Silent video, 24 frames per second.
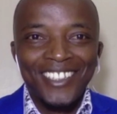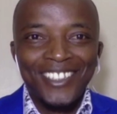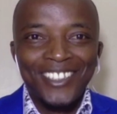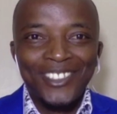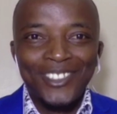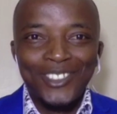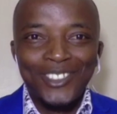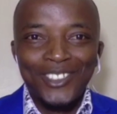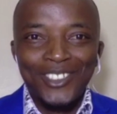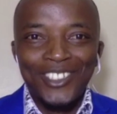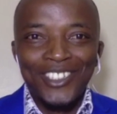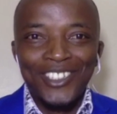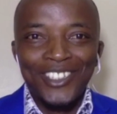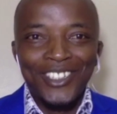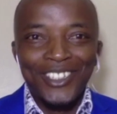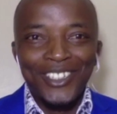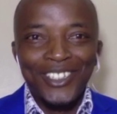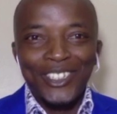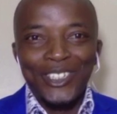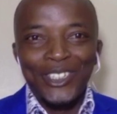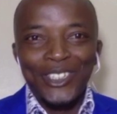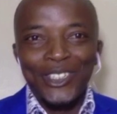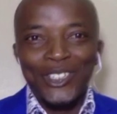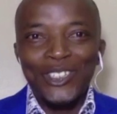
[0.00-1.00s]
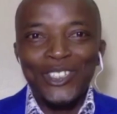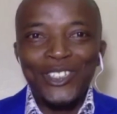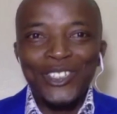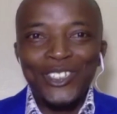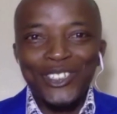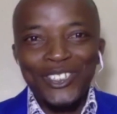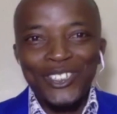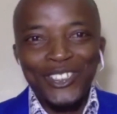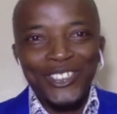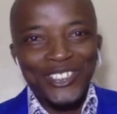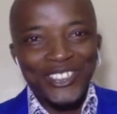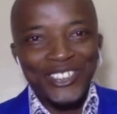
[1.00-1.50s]
Microphone yako ni ya blue.
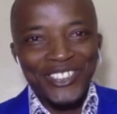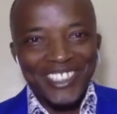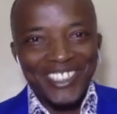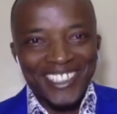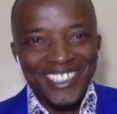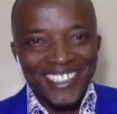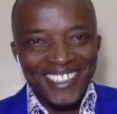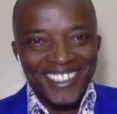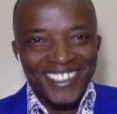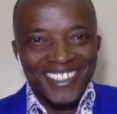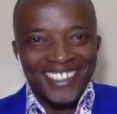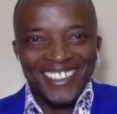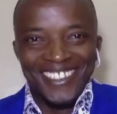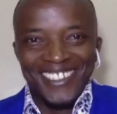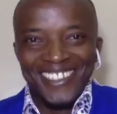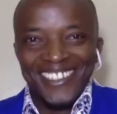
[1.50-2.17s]
Mic ni ya blue.